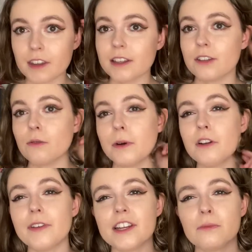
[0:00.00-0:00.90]
That's what
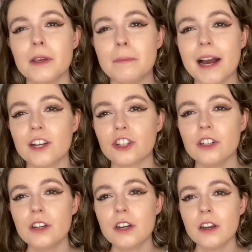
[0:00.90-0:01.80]
motivates me,
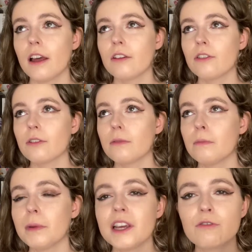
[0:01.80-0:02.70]
passion and
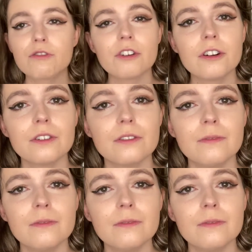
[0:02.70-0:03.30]
being frugal.